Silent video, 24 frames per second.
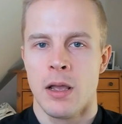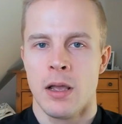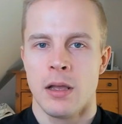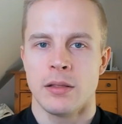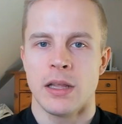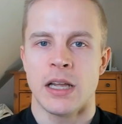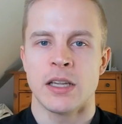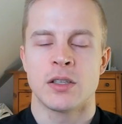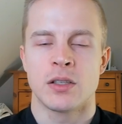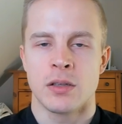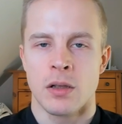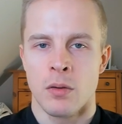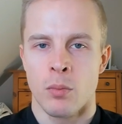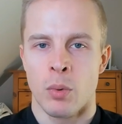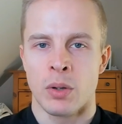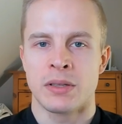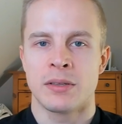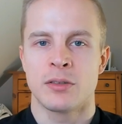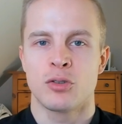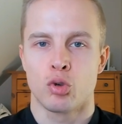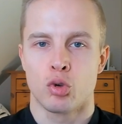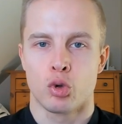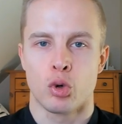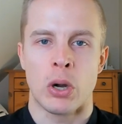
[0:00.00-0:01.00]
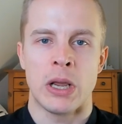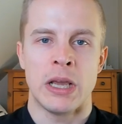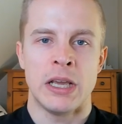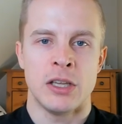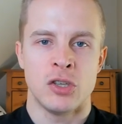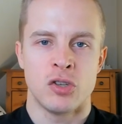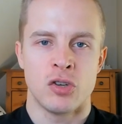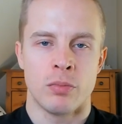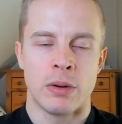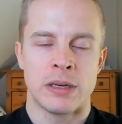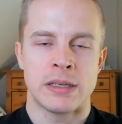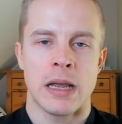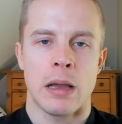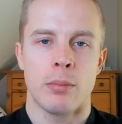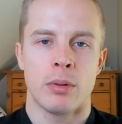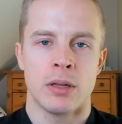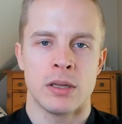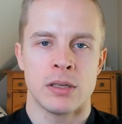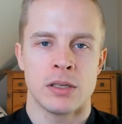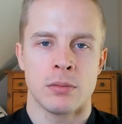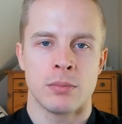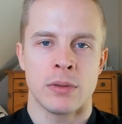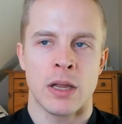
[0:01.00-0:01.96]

that's what trains your metabolism.